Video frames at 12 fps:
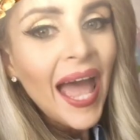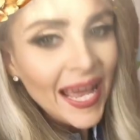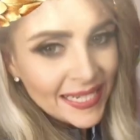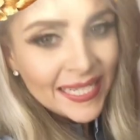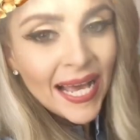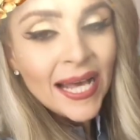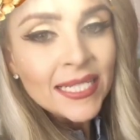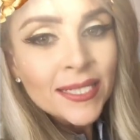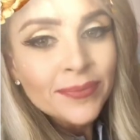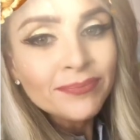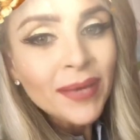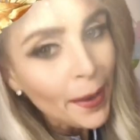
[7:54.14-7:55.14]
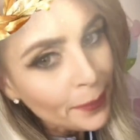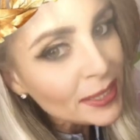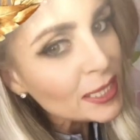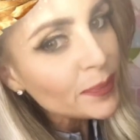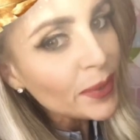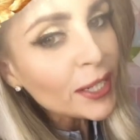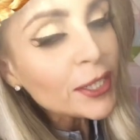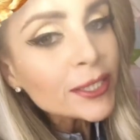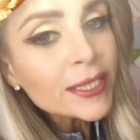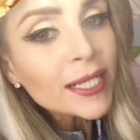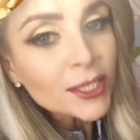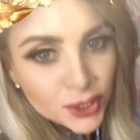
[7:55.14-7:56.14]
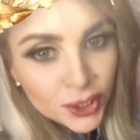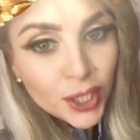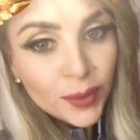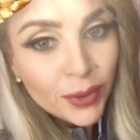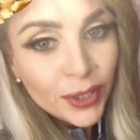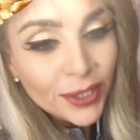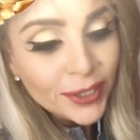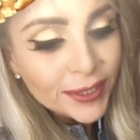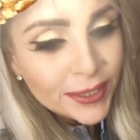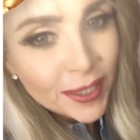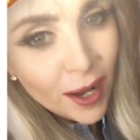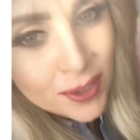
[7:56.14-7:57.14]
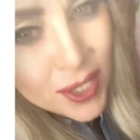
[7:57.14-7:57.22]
And yes, I put sprinkles and sugar pearls on